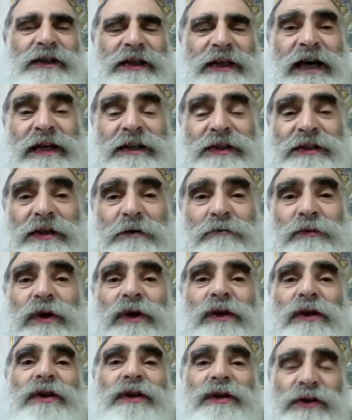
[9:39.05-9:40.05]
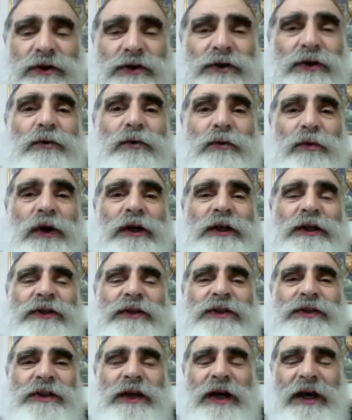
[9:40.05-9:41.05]
he asked him, "So what do
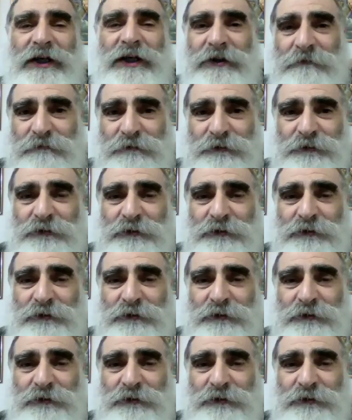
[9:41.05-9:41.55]
you say?